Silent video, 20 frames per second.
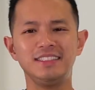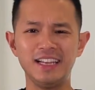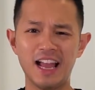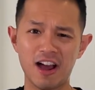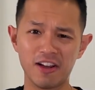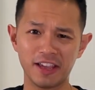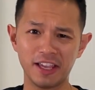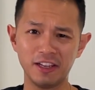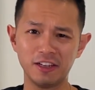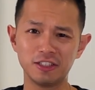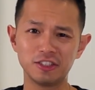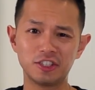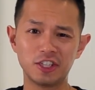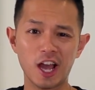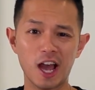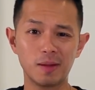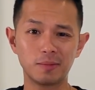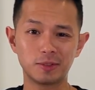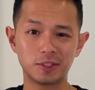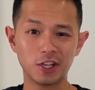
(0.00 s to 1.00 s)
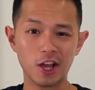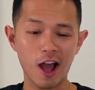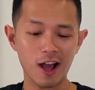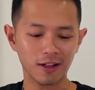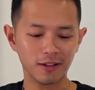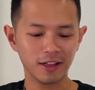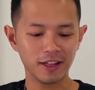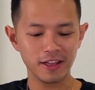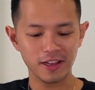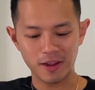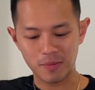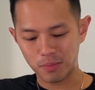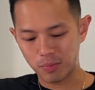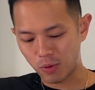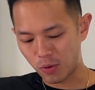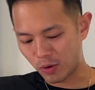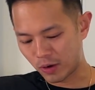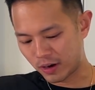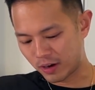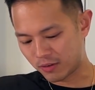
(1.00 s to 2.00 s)
Now get your chopped chocolate and
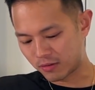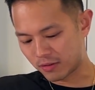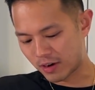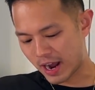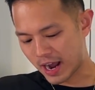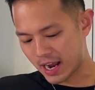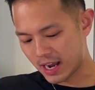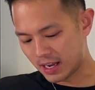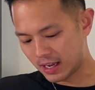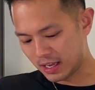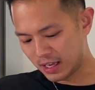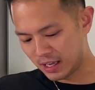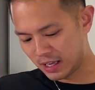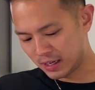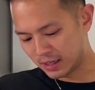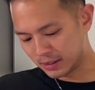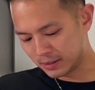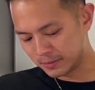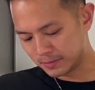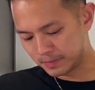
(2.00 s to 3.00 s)
pour it right in.